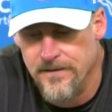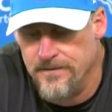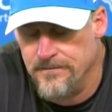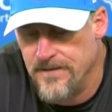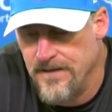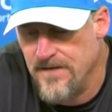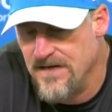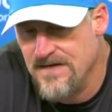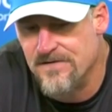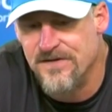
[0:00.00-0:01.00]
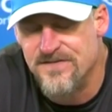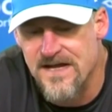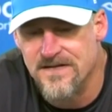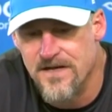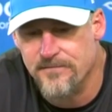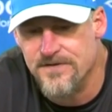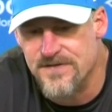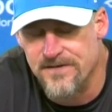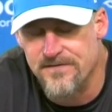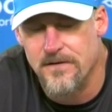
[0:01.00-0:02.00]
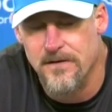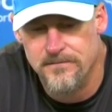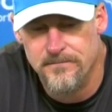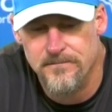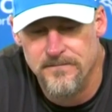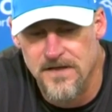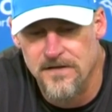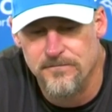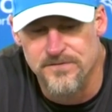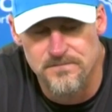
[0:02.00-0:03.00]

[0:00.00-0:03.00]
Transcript: And then even in tight coverage, I thought Love